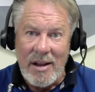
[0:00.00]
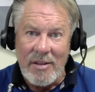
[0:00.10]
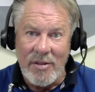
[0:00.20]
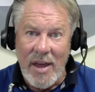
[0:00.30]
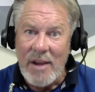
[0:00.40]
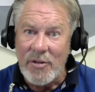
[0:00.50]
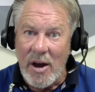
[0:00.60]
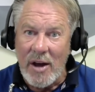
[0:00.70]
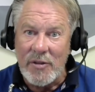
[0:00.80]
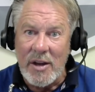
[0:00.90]
They
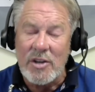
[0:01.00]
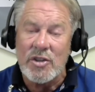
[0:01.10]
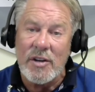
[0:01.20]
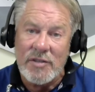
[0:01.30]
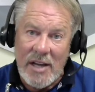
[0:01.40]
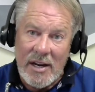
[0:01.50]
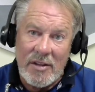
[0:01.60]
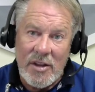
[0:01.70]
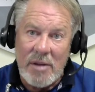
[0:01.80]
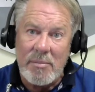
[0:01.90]
thought that it should have stayed in
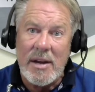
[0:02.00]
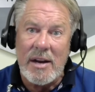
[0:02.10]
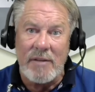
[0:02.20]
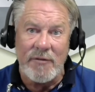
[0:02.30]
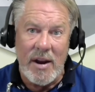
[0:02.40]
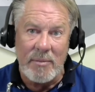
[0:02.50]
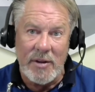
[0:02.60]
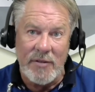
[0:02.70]
the immediate family of